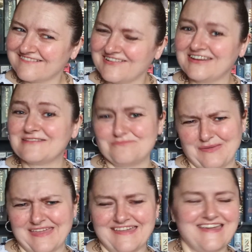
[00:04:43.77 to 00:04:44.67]
Could it
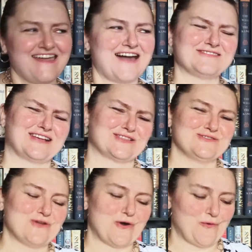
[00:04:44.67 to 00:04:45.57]
be? I was like,
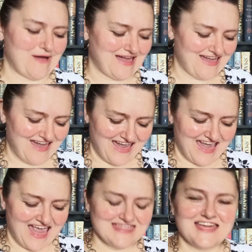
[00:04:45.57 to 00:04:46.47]
no way.
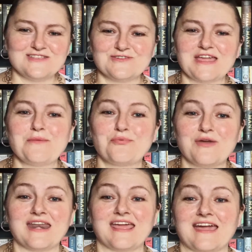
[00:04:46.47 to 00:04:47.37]
And then you keep
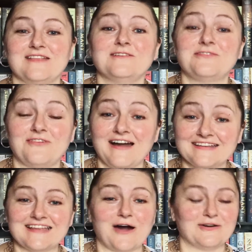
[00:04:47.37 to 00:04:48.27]
reading and you
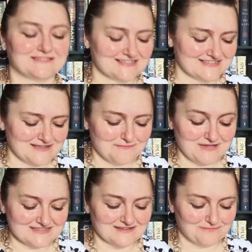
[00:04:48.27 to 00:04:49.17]
find out, this is the
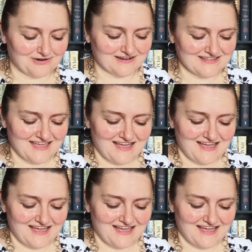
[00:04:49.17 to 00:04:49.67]
amazing part.